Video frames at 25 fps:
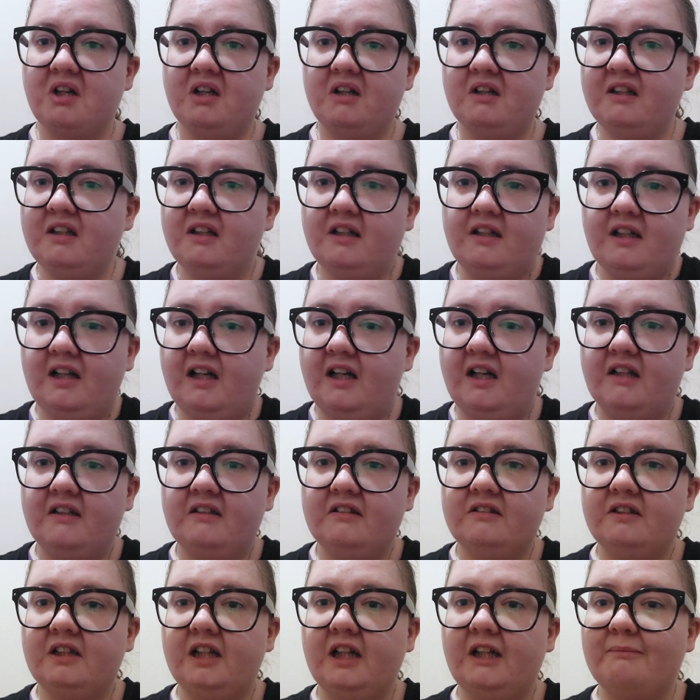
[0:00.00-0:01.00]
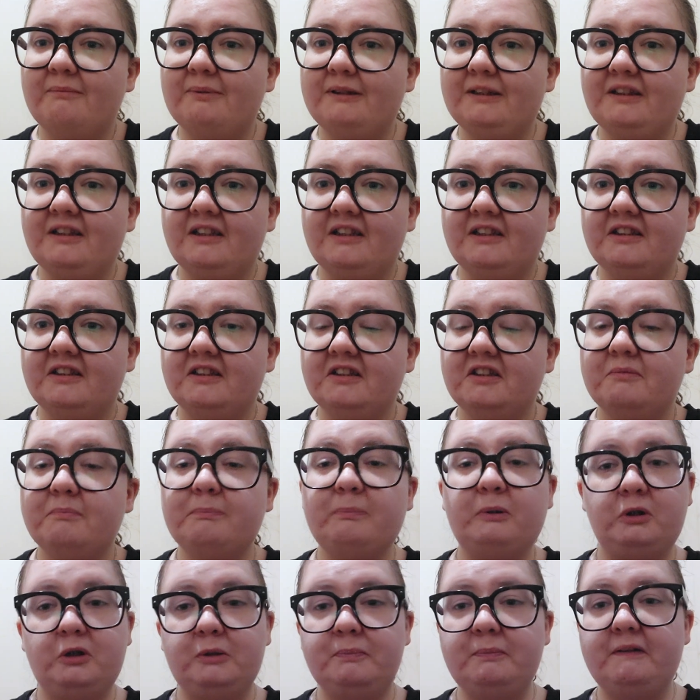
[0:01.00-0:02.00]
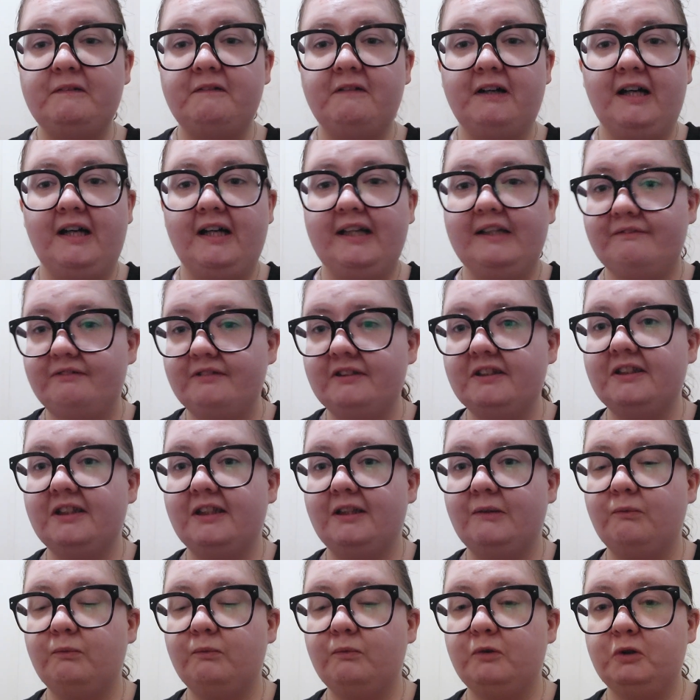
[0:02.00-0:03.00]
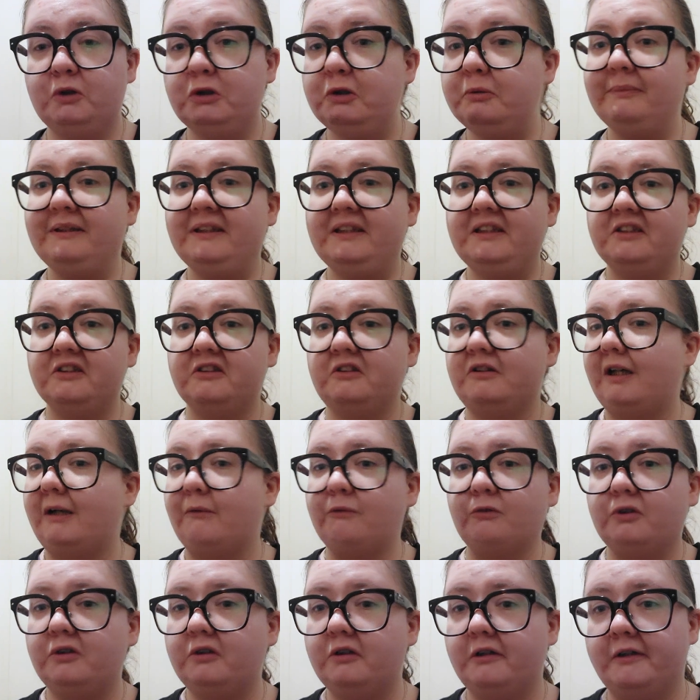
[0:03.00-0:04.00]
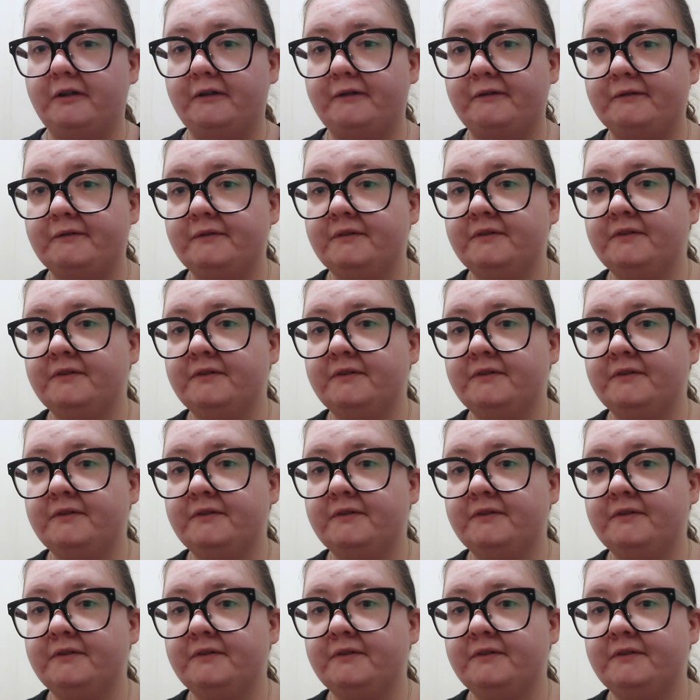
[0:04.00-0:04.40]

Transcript: I don't know how big that is, but to be fair, if it said 2 meters, I wouldn't know